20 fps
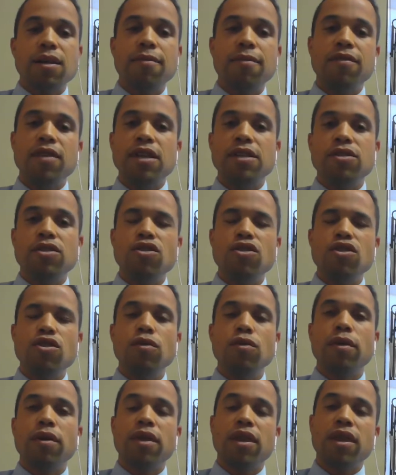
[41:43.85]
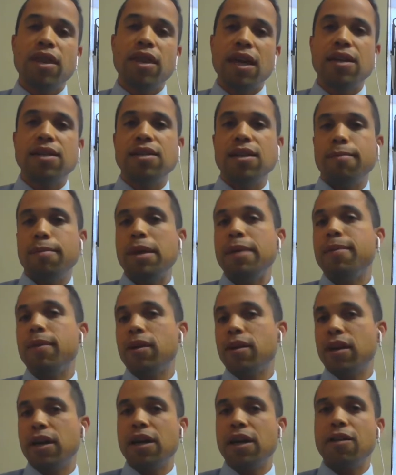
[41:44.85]
Some of these newer things
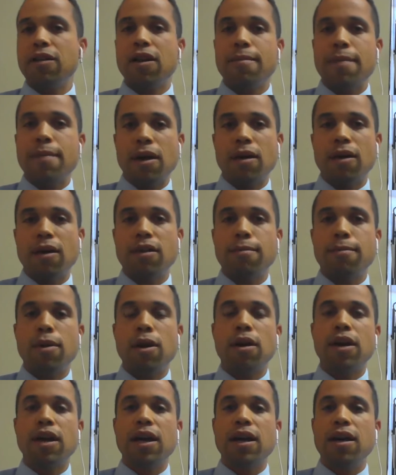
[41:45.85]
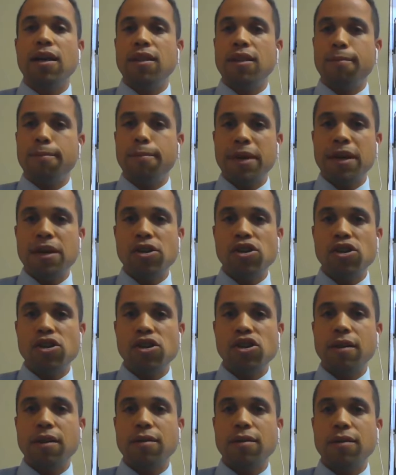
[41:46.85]
that people are hearing about on the market, the
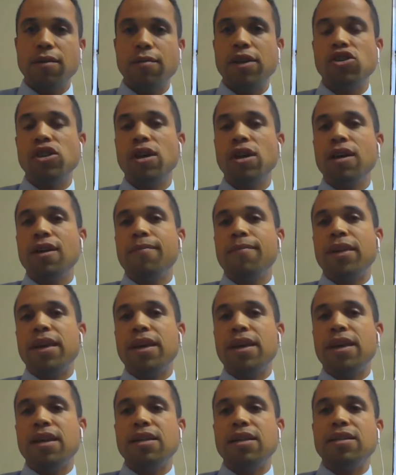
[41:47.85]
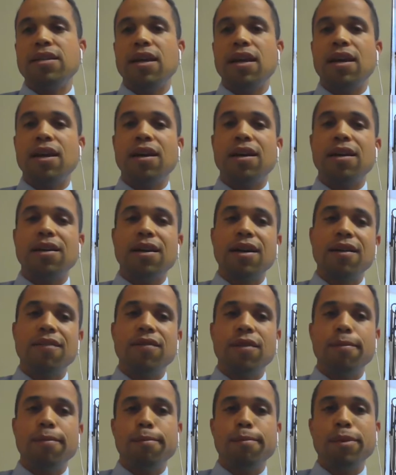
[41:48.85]
P-Shot, which is
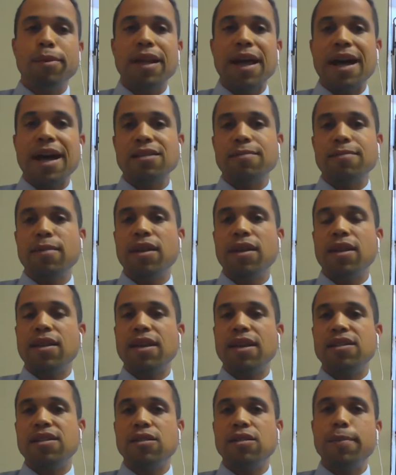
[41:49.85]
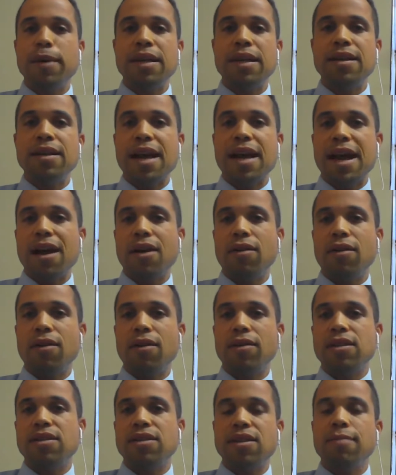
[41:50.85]
uh, kind of a plasma that they spin
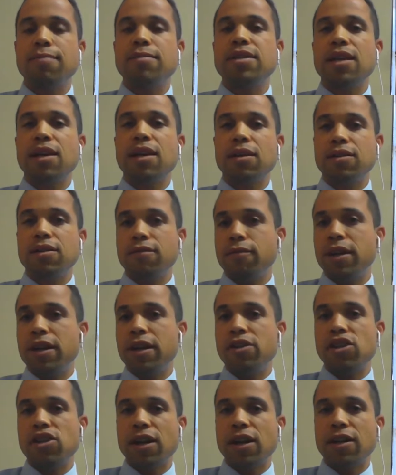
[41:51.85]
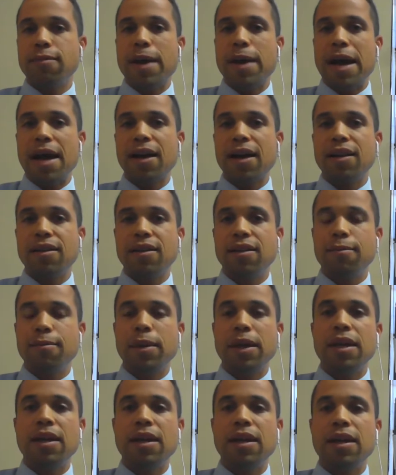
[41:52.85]
down into stem cells and re-inject it back
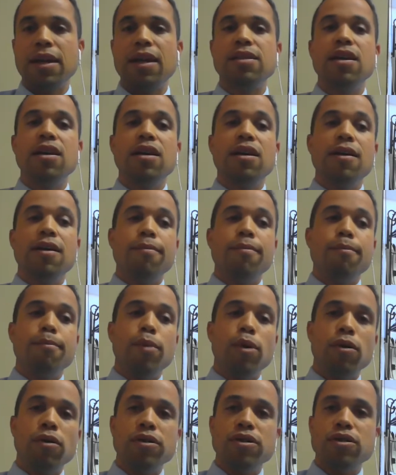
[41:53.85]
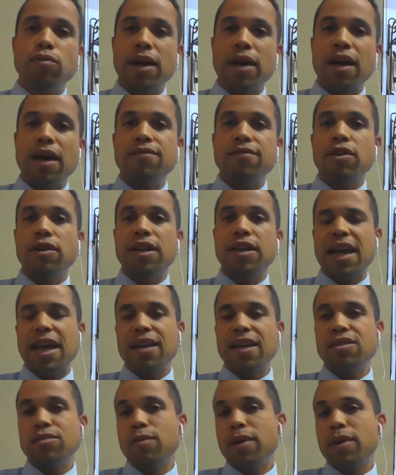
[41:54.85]
into the penis. Pulse waves
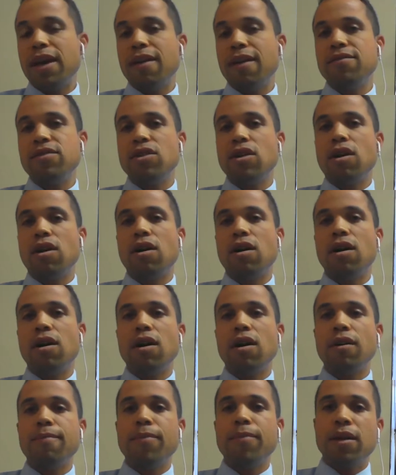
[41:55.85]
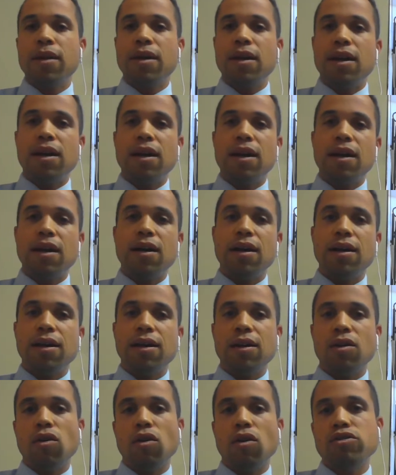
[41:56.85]
or Gains waves are
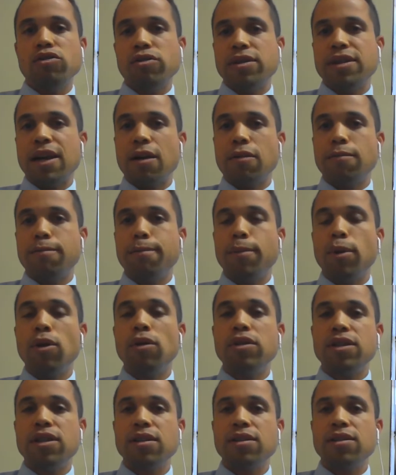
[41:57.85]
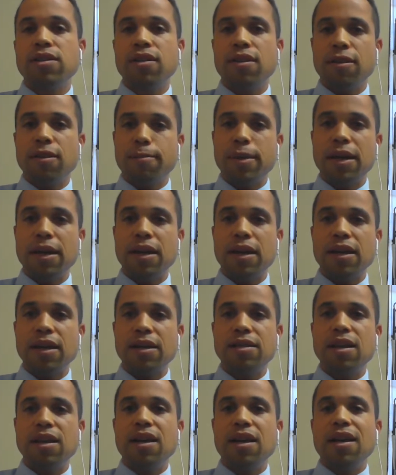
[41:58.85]
uh, ultrasound pulses to the
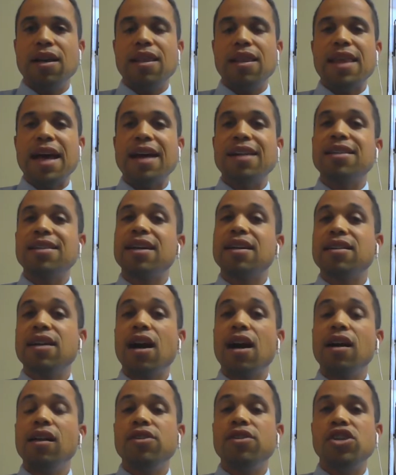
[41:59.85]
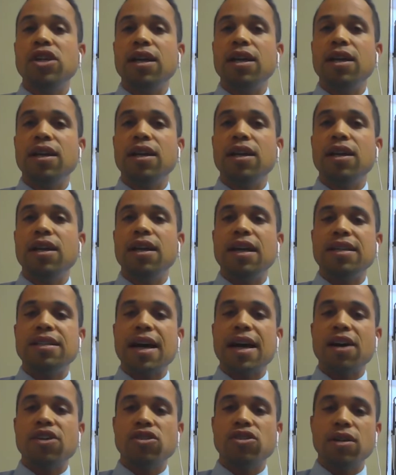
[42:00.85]
penis. That technology
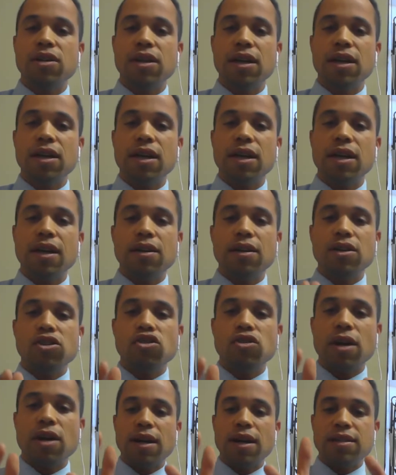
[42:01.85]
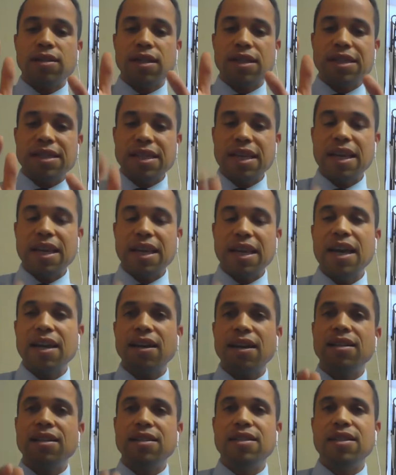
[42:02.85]
has actually tries to
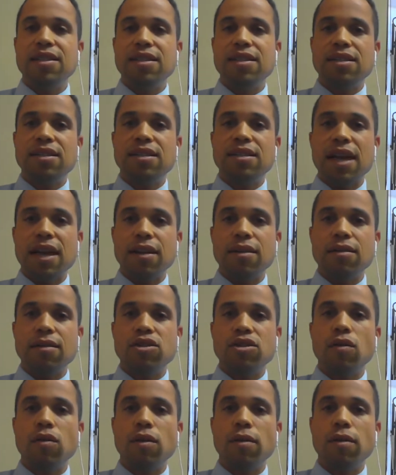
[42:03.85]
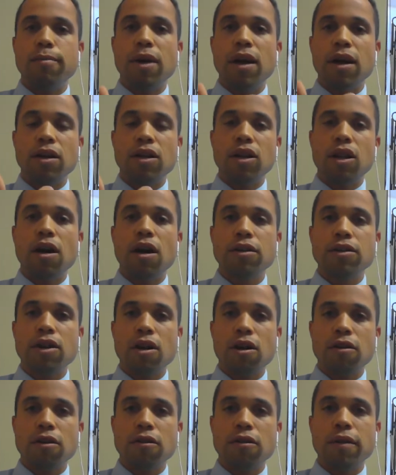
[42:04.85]
take a disease state, so a, a
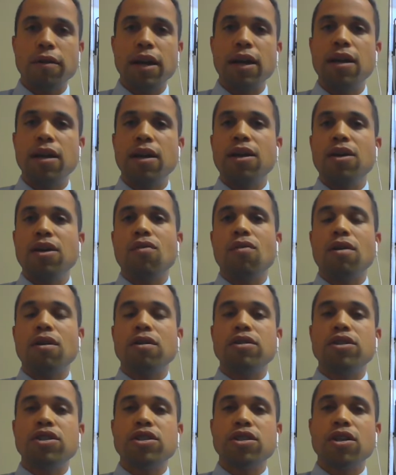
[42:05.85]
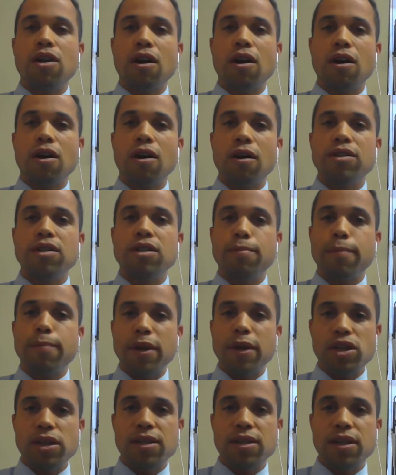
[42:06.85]
clogged artery or scarred
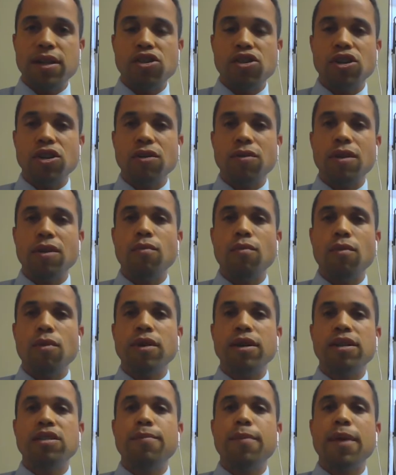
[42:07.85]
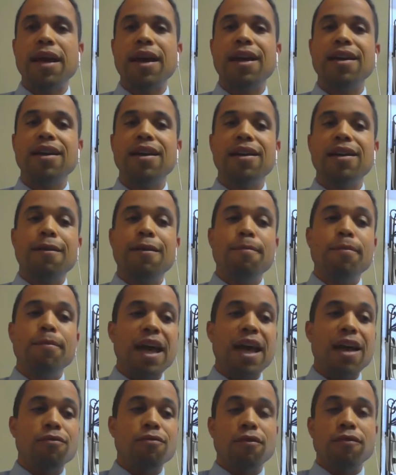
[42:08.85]
spongy tissue that won't expand,
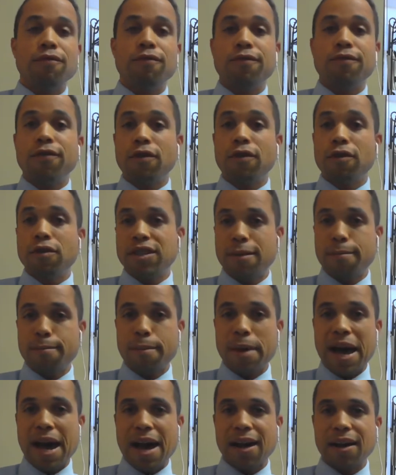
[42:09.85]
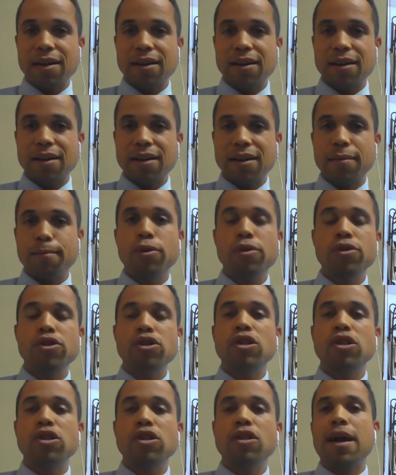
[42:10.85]
and reverse it back,
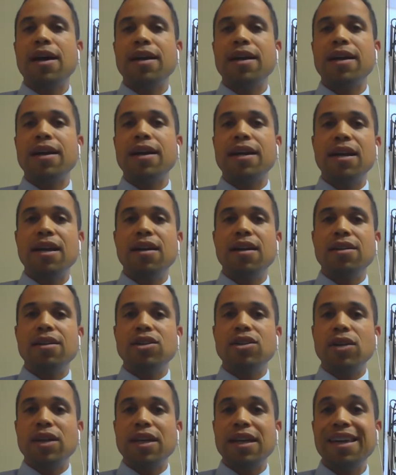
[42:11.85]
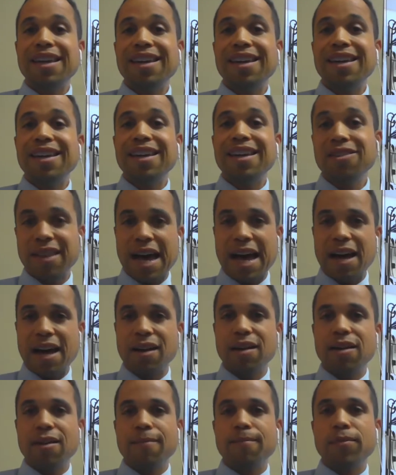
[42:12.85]
push the body to heal
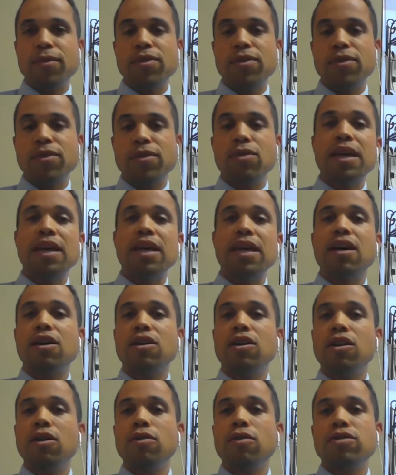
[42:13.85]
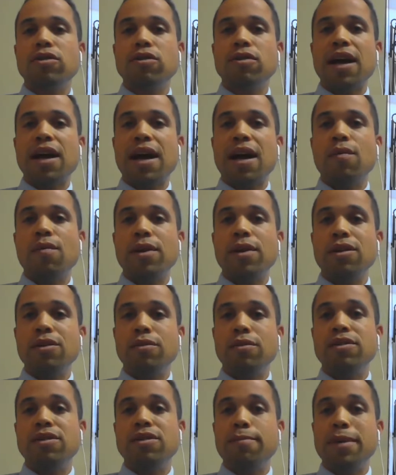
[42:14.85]
that so we can get closer to how
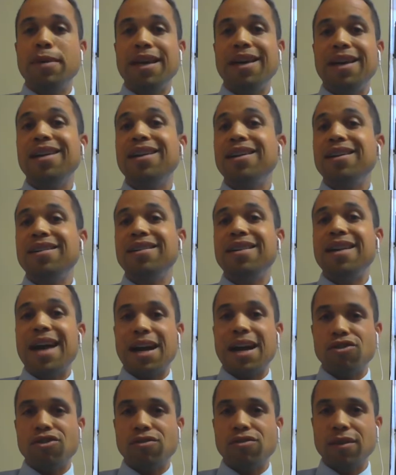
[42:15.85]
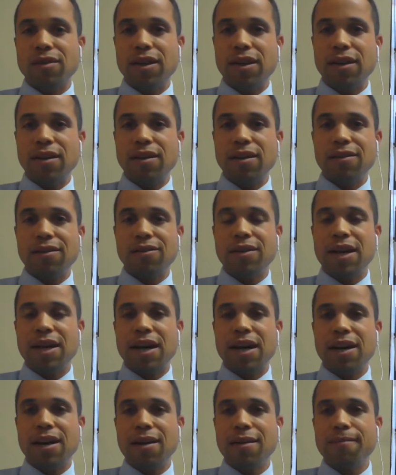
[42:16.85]
we used to be naturally,
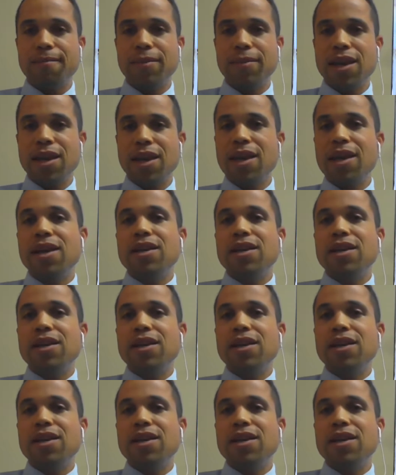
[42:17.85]
okay?